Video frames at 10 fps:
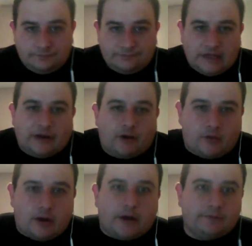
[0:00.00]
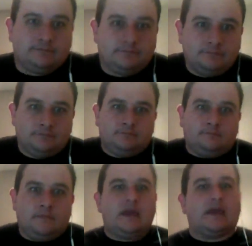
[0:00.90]
I know, right?
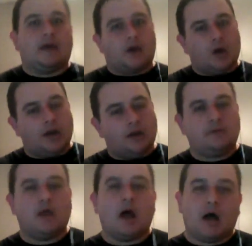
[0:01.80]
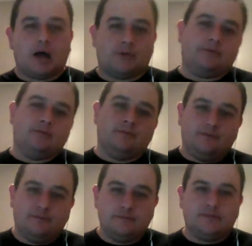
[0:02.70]
It got quiet, awkward,
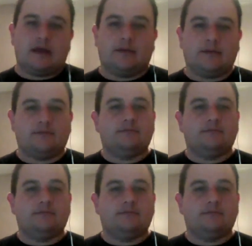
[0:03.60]
silence.